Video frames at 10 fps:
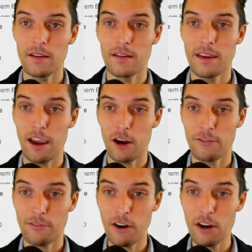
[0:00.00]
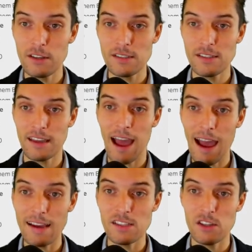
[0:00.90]
Care First,
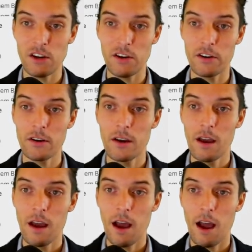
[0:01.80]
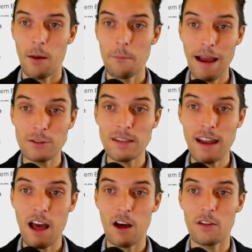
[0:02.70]
Kaiser, Mountain
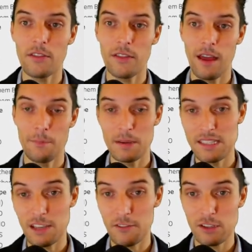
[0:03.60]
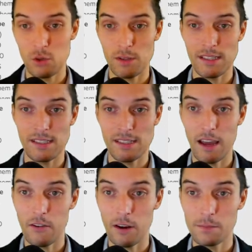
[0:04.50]
Health, Pacific Source,
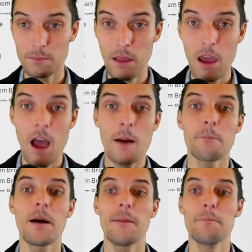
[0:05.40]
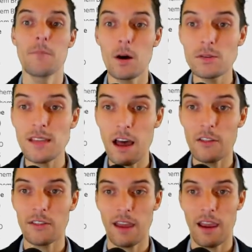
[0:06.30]
etc. But most
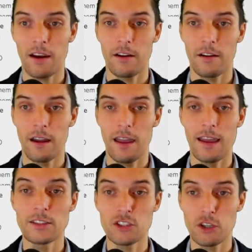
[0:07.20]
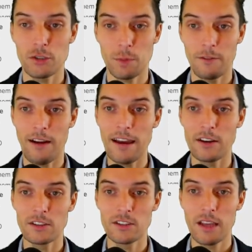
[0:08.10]
healthcare insurance
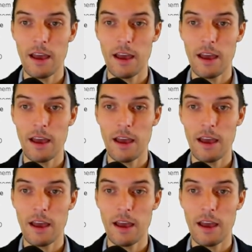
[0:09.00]
providers